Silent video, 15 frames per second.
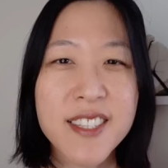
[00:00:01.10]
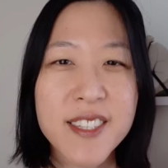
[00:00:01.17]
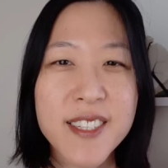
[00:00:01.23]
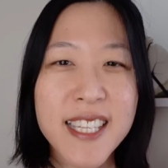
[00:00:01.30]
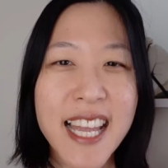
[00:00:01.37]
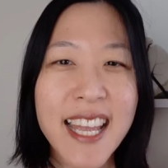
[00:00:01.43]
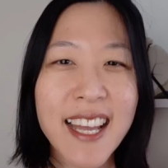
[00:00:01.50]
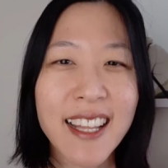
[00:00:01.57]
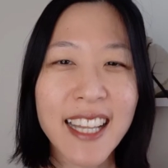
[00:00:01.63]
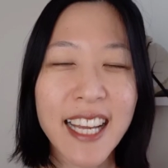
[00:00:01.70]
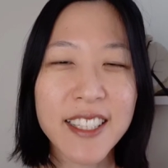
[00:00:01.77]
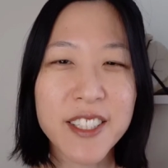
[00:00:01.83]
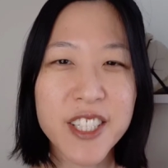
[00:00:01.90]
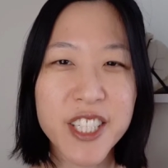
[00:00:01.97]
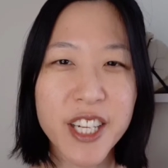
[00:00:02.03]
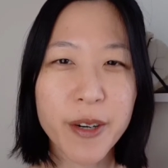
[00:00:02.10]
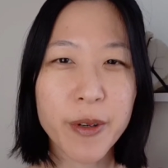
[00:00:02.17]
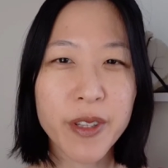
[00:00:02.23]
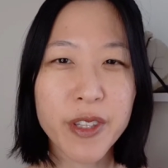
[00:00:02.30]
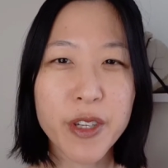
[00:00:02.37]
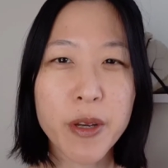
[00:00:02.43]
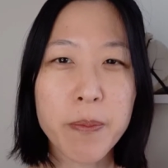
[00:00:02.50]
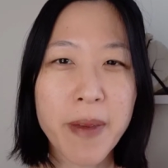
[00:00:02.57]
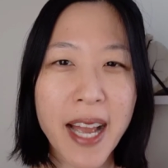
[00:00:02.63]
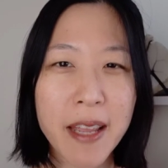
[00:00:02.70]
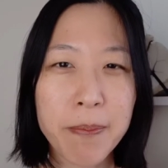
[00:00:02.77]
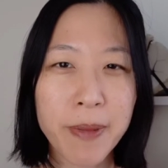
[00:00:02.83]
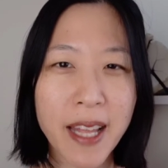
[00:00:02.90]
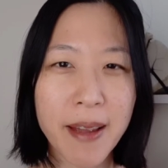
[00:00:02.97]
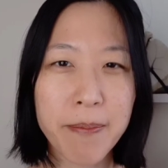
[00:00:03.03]
Today, I'd like to share with you my
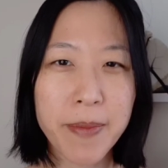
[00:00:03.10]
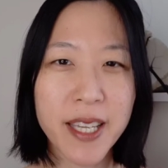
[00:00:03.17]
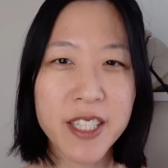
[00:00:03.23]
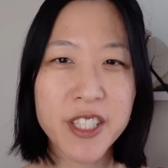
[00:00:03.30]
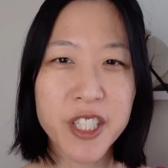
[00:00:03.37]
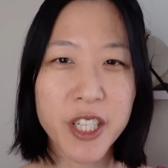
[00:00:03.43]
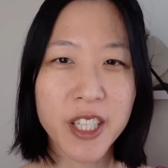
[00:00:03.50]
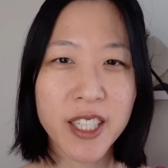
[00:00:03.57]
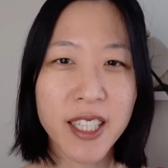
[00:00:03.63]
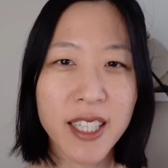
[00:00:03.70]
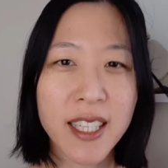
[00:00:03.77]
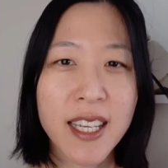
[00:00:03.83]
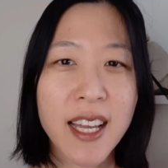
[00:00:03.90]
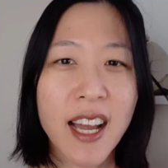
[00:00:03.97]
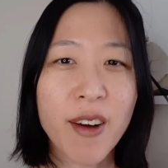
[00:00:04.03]
plant based journey